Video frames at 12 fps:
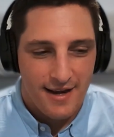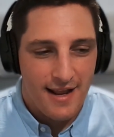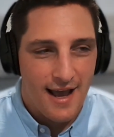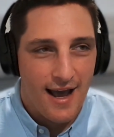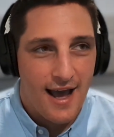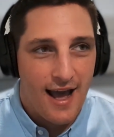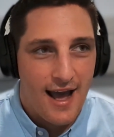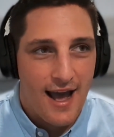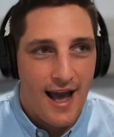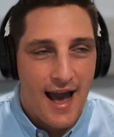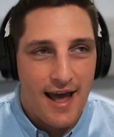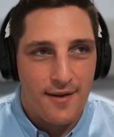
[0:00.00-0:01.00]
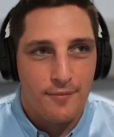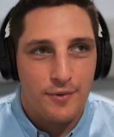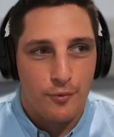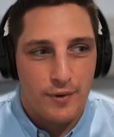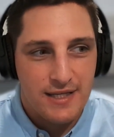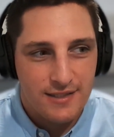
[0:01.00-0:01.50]
Now, Adam, the
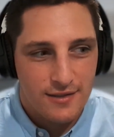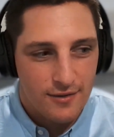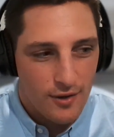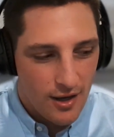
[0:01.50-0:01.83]
reason